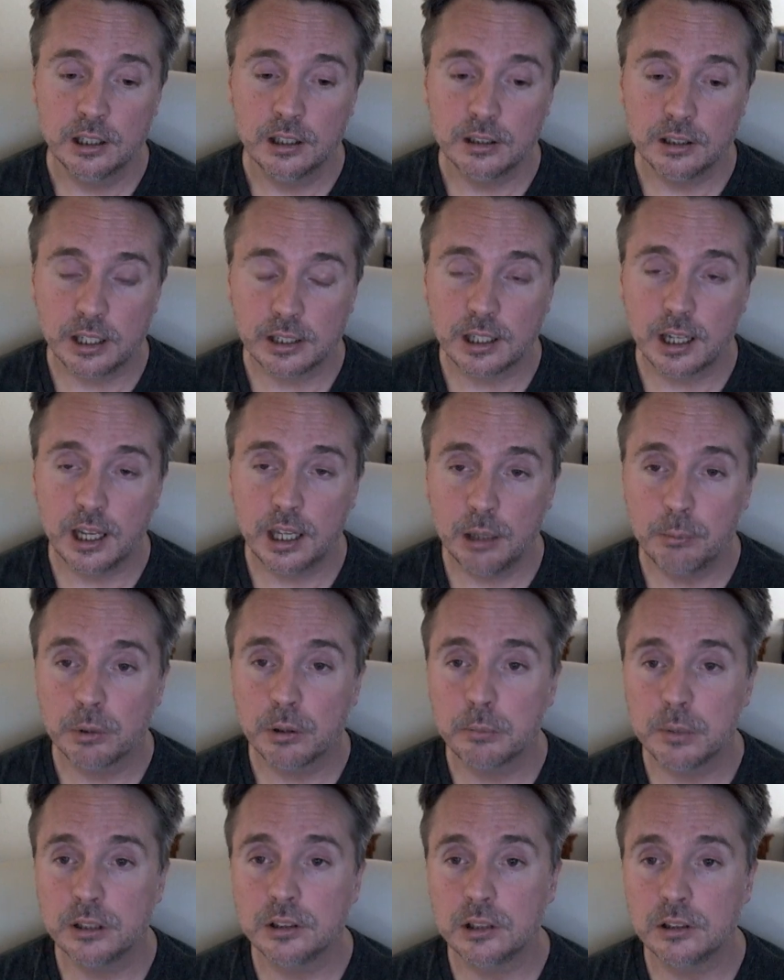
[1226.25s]
like I
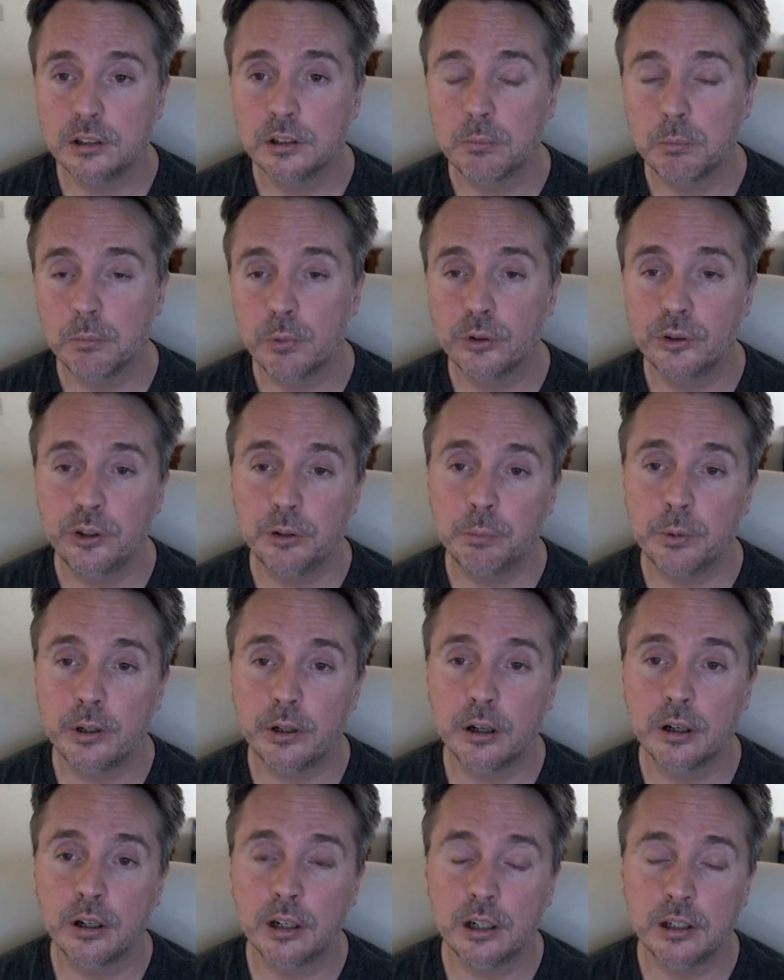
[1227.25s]
implemented
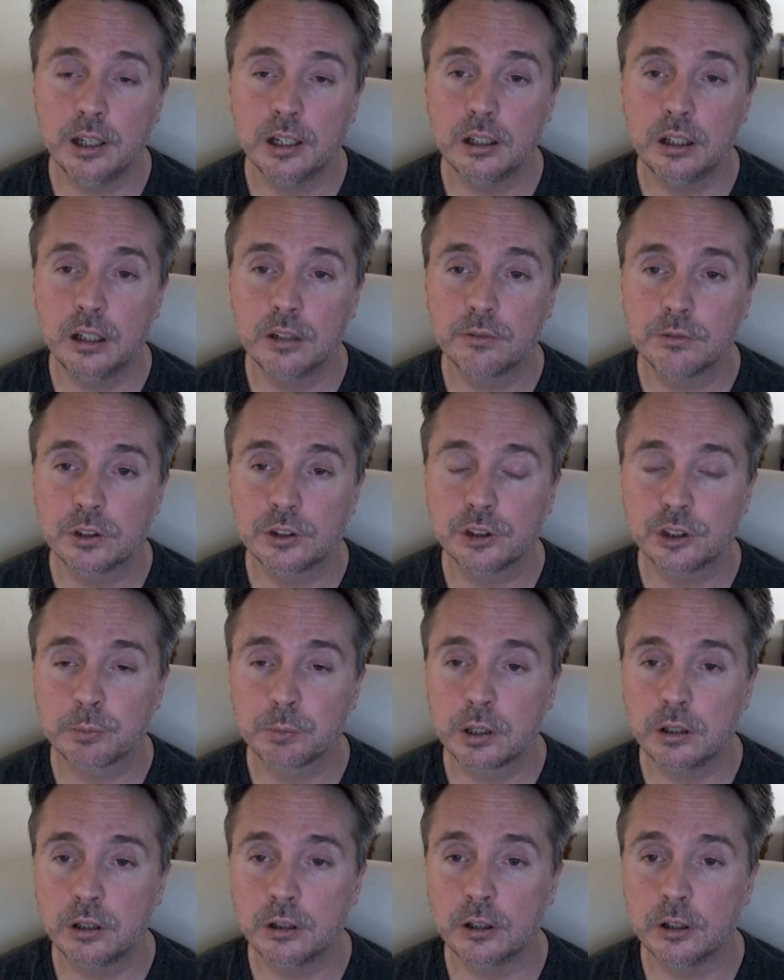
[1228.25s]
multiplayer in Alien vs.
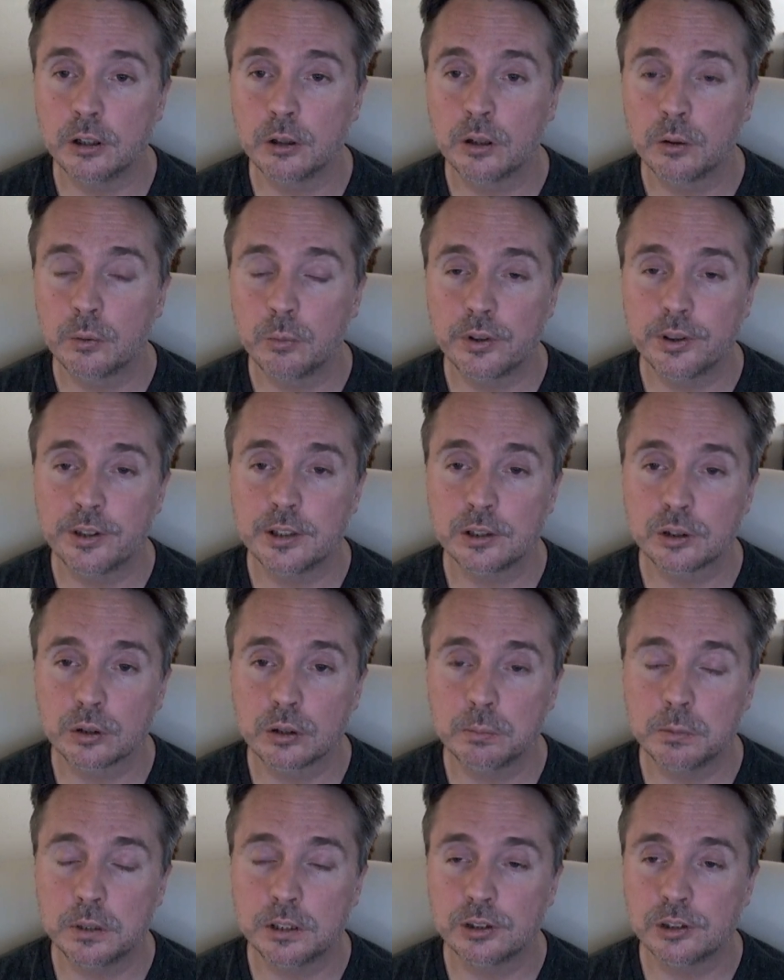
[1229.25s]
Predator with this
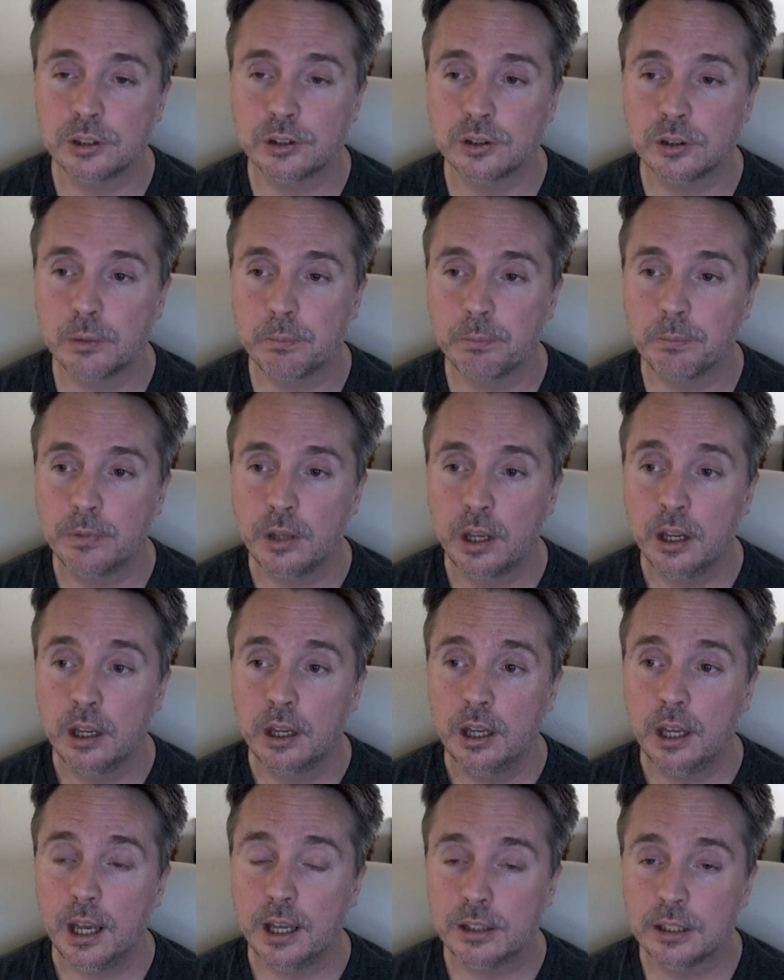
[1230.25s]
scripting system,
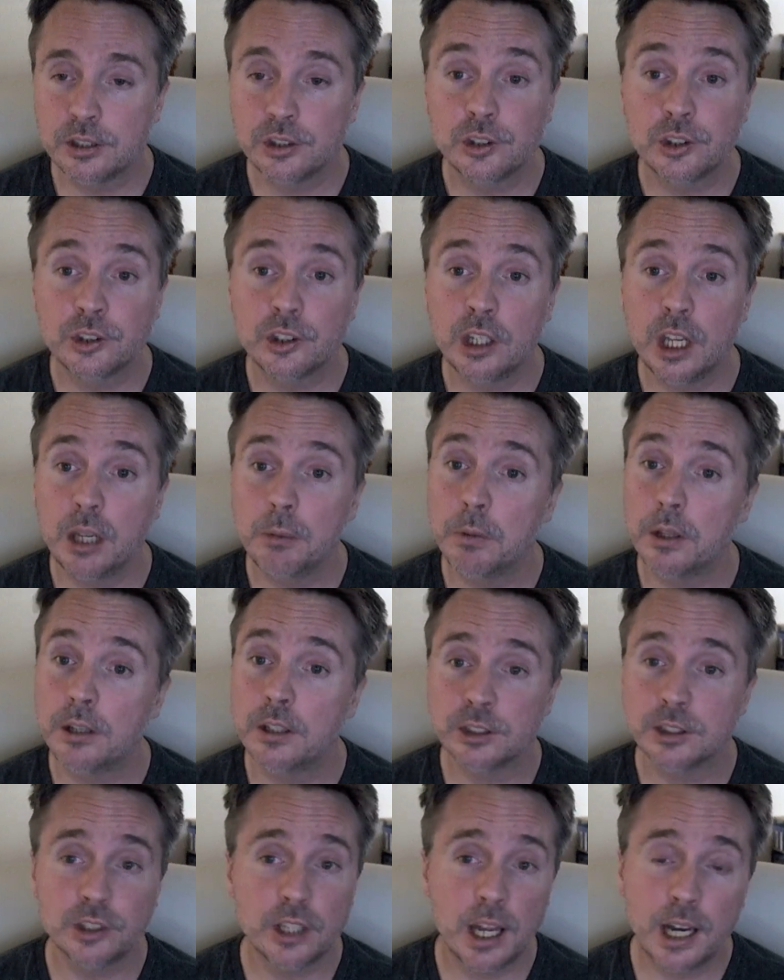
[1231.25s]
and this is a game that
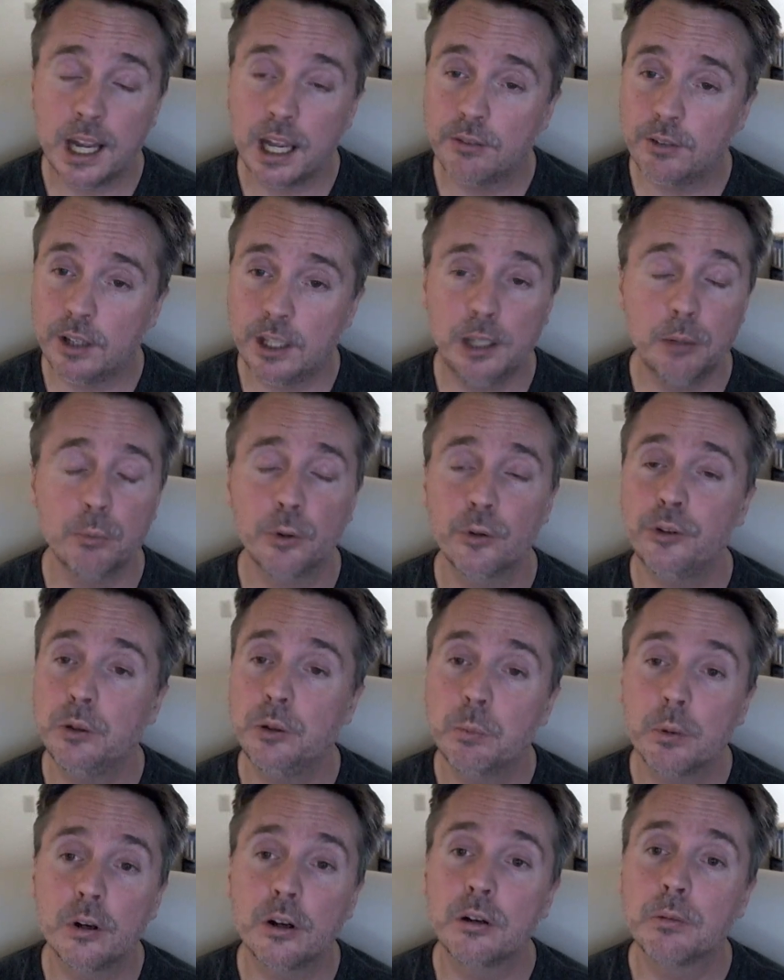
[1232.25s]
does not have any
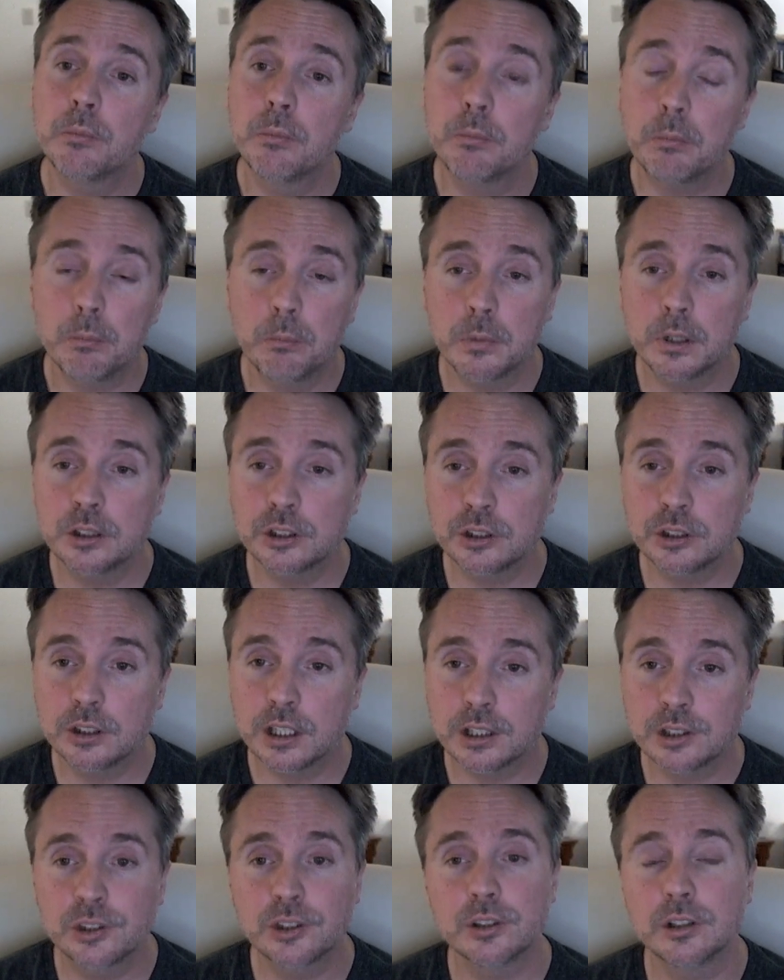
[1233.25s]
multiplayer, much
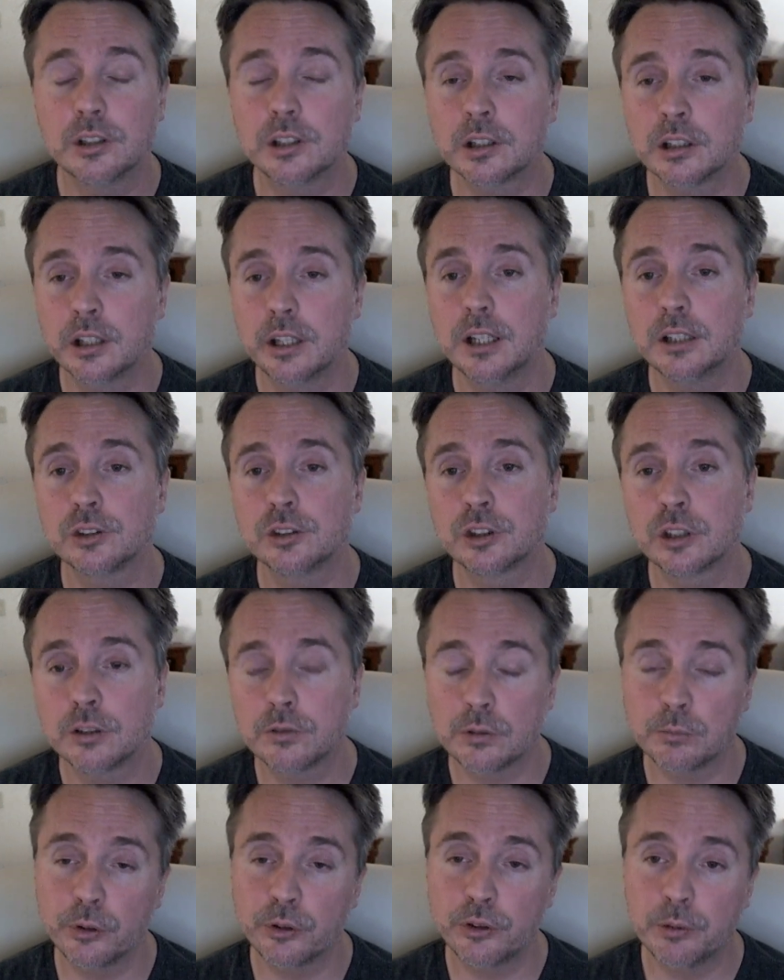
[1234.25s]
less
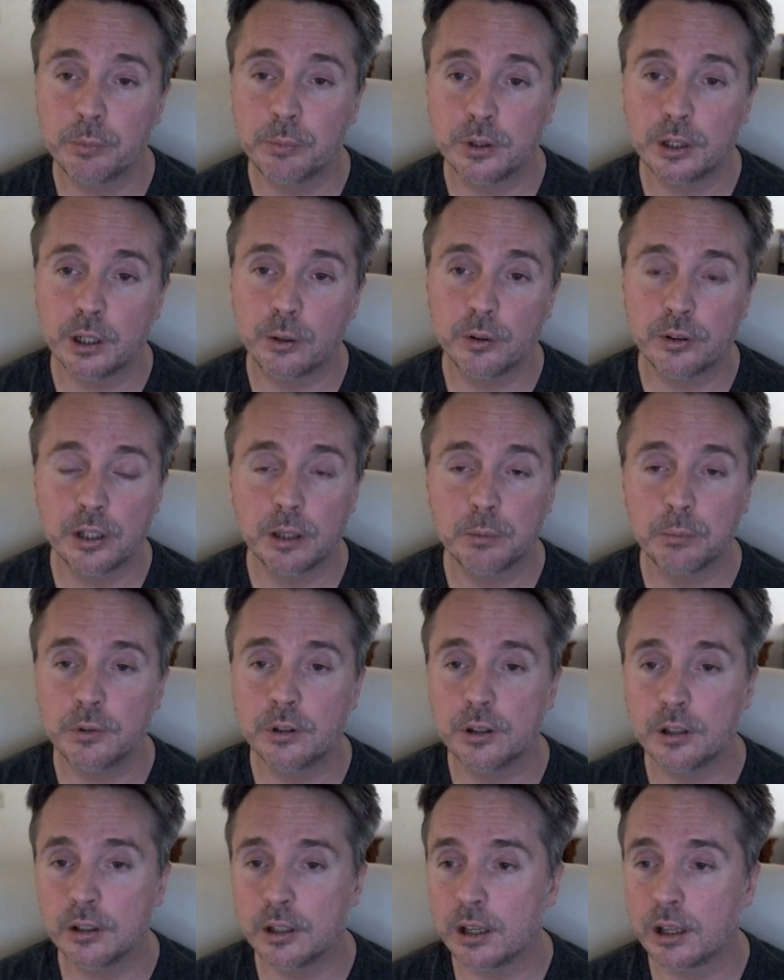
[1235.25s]
client-server multiplayer with up
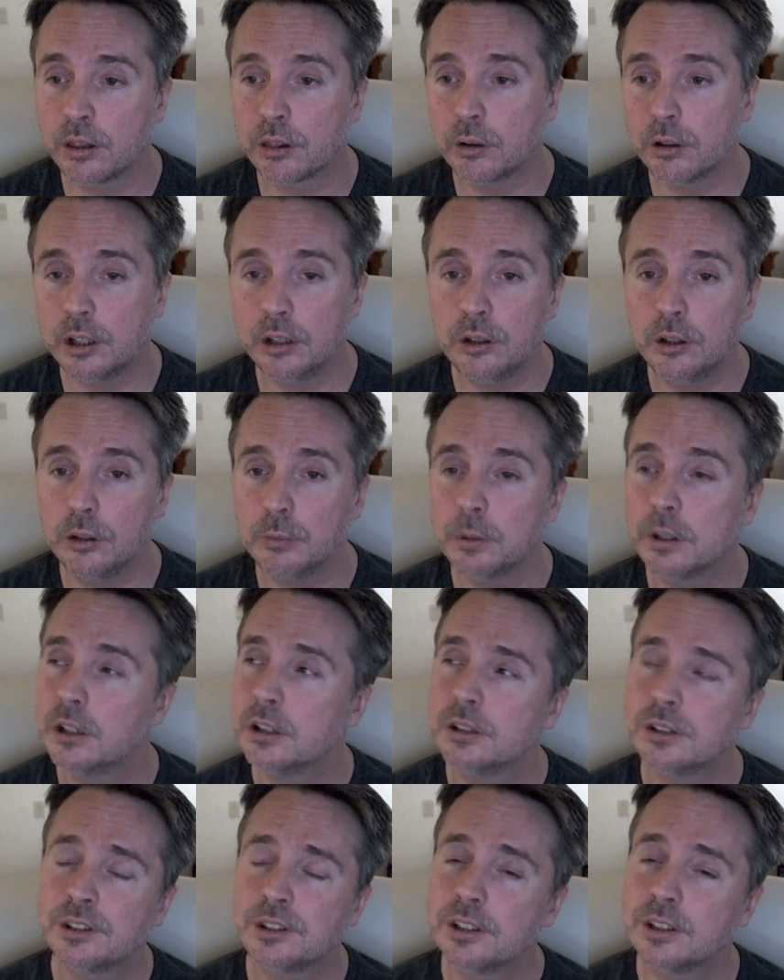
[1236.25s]
to like 32
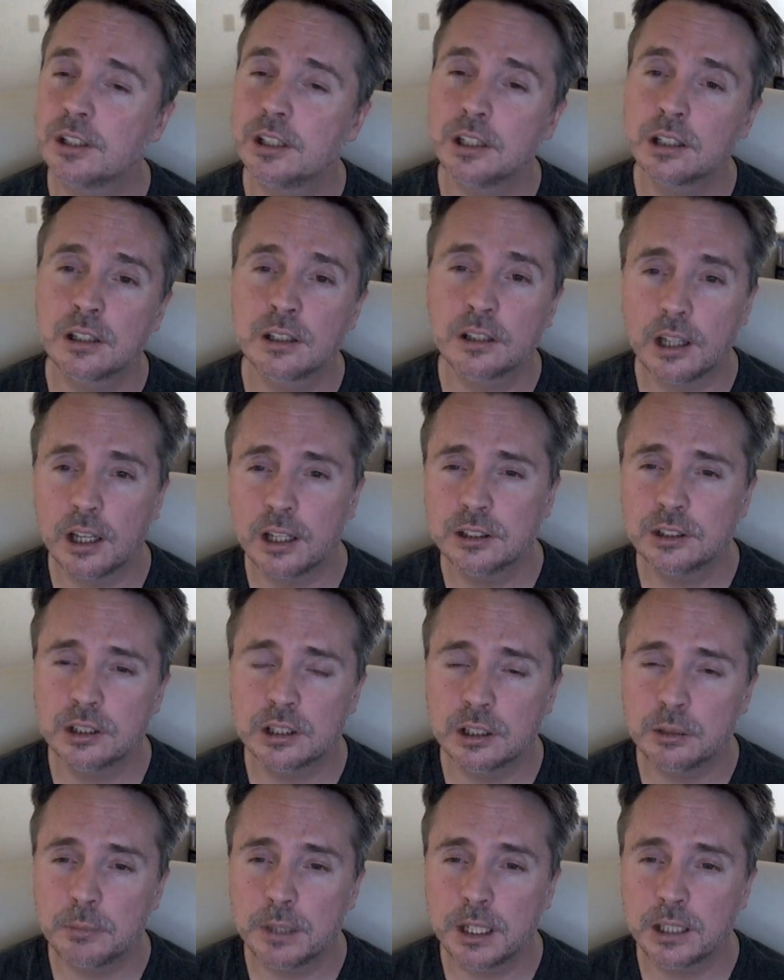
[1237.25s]
players, I think I
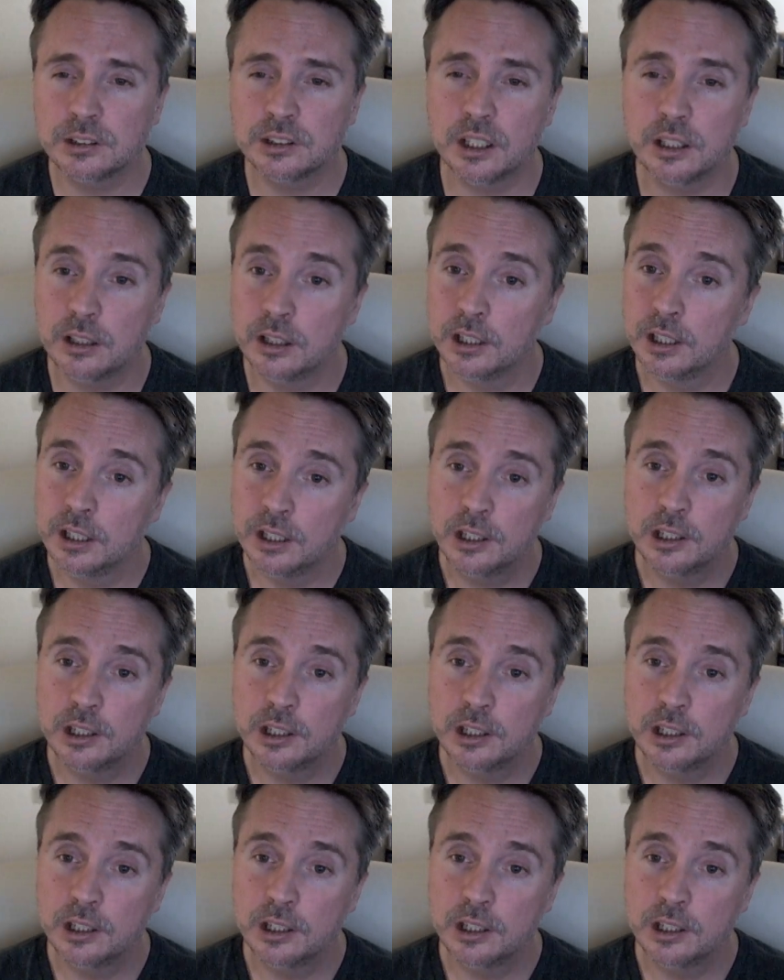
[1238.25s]
set the max at.